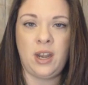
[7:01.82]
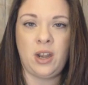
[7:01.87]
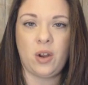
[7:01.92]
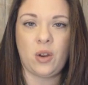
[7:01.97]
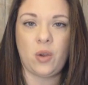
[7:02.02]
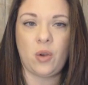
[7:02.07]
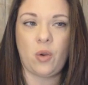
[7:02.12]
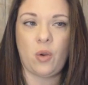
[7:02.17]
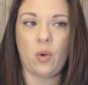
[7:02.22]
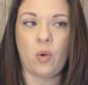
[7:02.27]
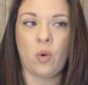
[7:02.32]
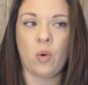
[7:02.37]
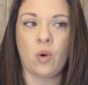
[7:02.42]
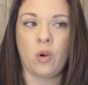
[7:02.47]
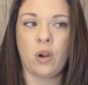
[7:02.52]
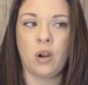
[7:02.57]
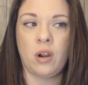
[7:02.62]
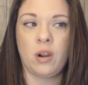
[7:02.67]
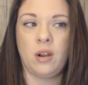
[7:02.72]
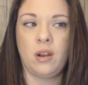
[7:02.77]
it,
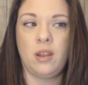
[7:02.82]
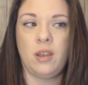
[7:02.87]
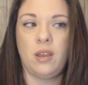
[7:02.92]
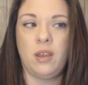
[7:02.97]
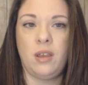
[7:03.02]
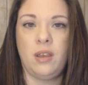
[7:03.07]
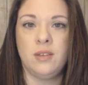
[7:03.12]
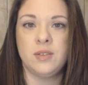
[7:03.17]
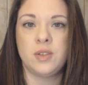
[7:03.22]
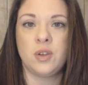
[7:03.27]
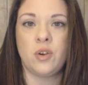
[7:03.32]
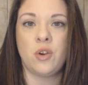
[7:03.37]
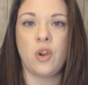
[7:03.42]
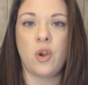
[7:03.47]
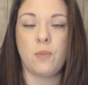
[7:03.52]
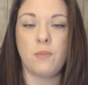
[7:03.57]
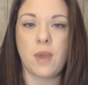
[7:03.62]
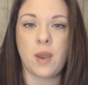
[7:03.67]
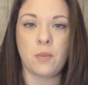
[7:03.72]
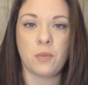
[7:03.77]
or is there
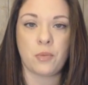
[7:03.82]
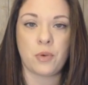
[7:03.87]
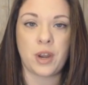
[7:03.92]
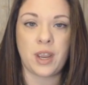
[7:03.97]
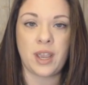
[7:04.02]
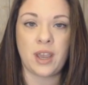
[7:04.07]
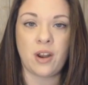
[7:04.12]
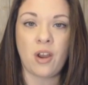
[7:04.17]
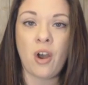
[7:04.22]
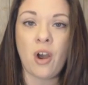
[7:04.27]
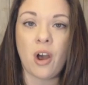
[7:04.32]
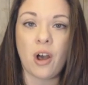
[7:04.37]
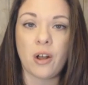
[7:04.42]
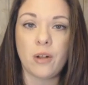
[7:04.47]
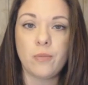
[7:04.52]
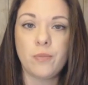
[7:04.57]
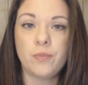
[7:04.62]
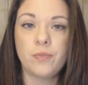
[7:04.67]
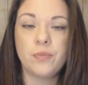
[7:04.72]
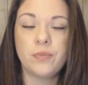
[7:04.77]
no memory at
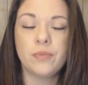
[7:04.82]
all?